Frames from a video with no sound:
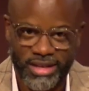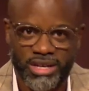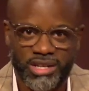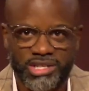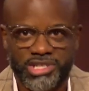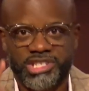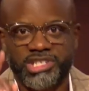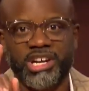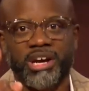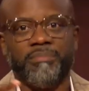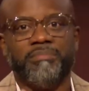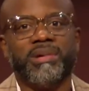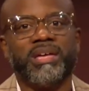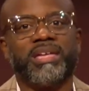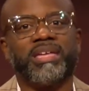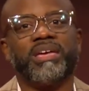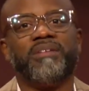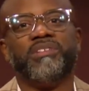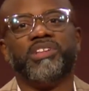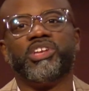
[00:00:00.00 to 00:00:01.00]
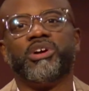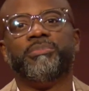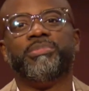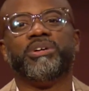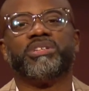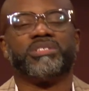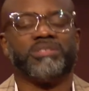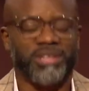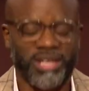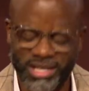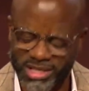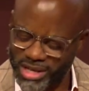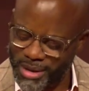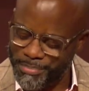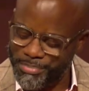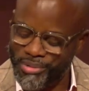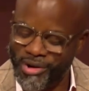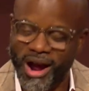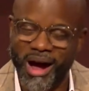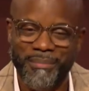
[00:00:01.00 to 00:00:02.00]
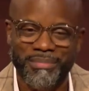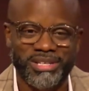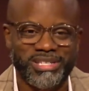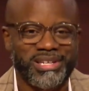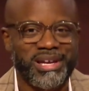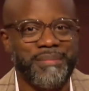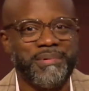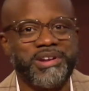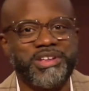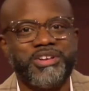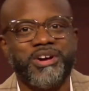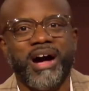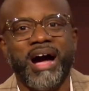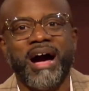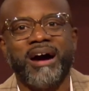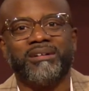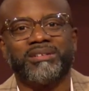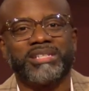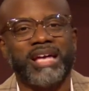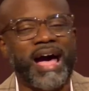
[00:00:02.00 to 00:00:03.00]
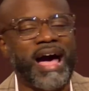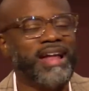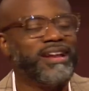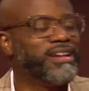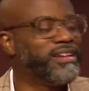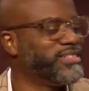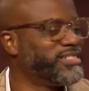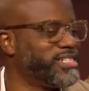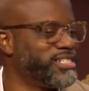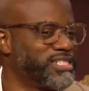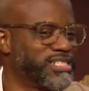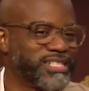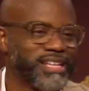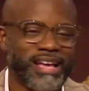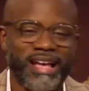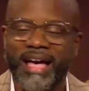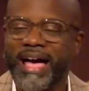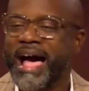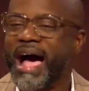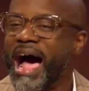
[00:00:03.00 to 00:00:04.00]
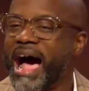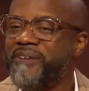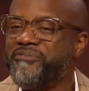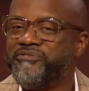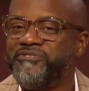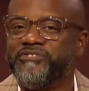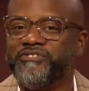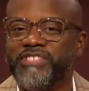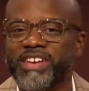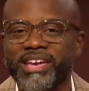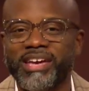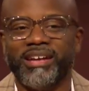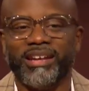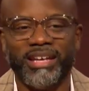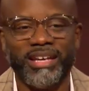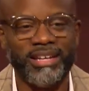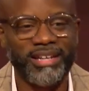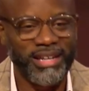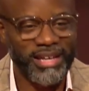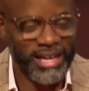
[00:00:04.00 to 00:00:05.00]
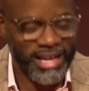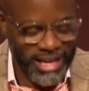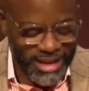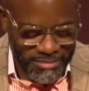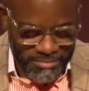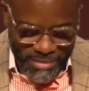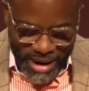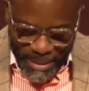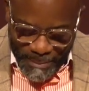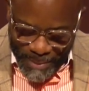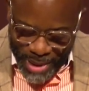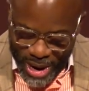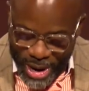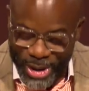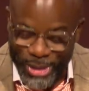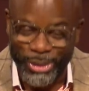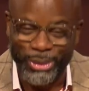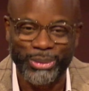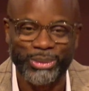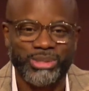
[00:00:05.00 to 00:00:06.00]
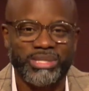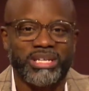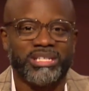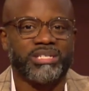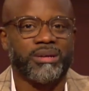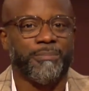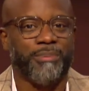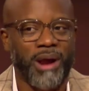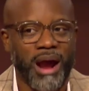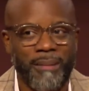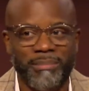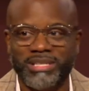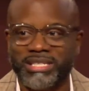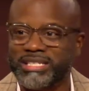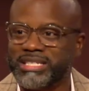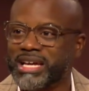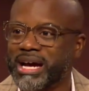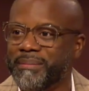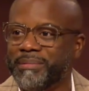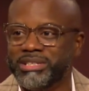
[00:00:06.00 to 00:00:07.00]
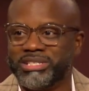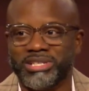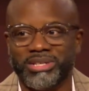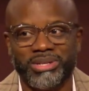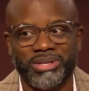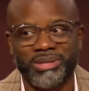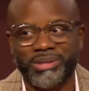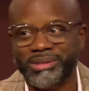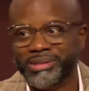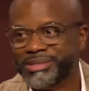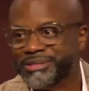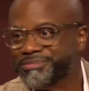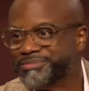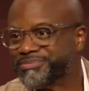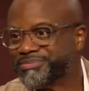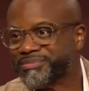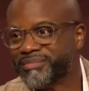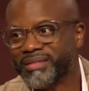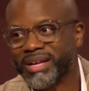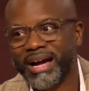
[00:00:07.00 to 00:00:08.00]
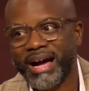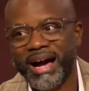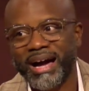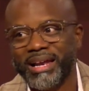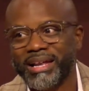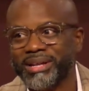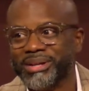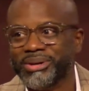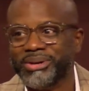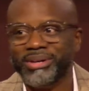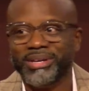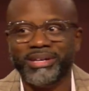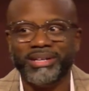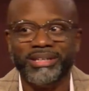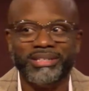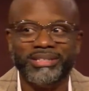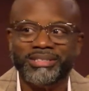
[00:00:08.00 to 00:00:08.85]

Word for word: Shall men give in your bosom. There's a promise coming to your house. I just, I feel it in my bones. There's a promise that's coming to you. Hallelujah.